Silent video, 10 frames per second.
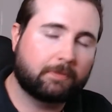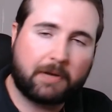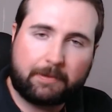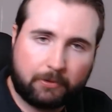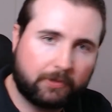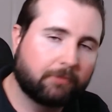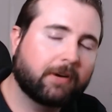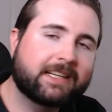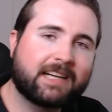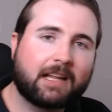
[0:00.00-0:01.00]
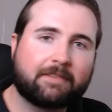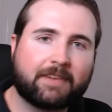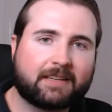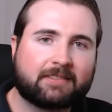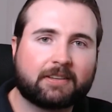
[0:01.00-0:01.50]
of people, your retail
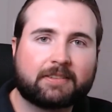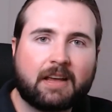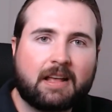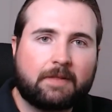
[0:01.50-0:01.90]
investors,